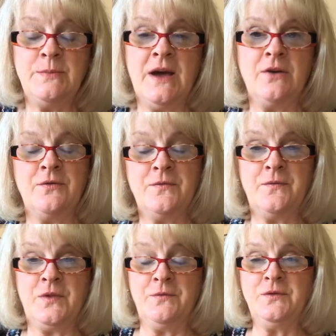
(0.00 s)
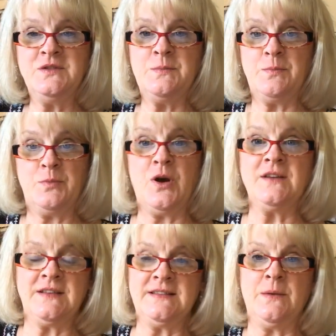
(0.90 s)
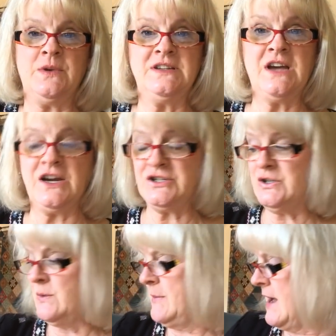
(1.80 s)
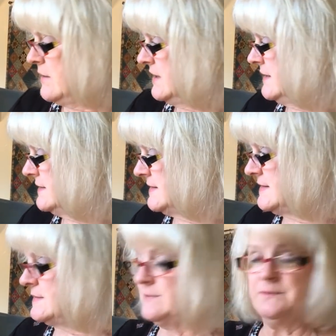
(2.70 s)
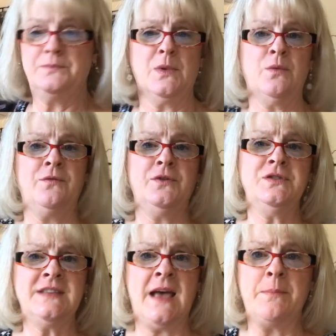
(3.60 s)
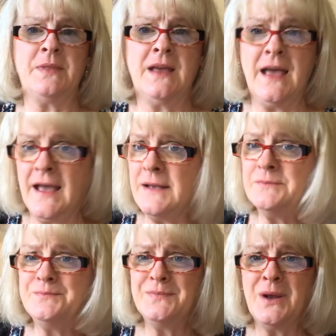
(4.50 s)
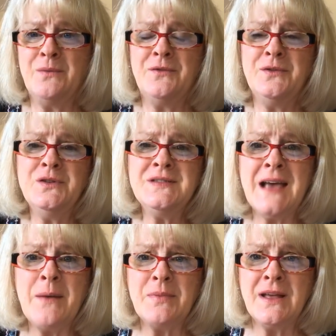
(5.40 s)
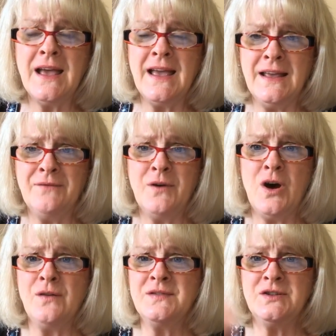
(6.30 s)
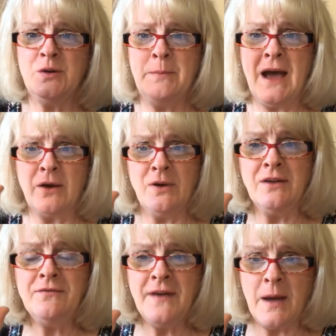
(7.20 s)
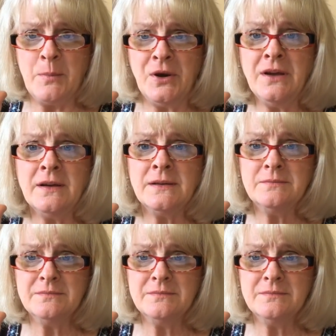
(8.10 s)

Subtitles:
you about, or the first process I want to talk to you about, is reverse applique. And reverse applique involves your background fabric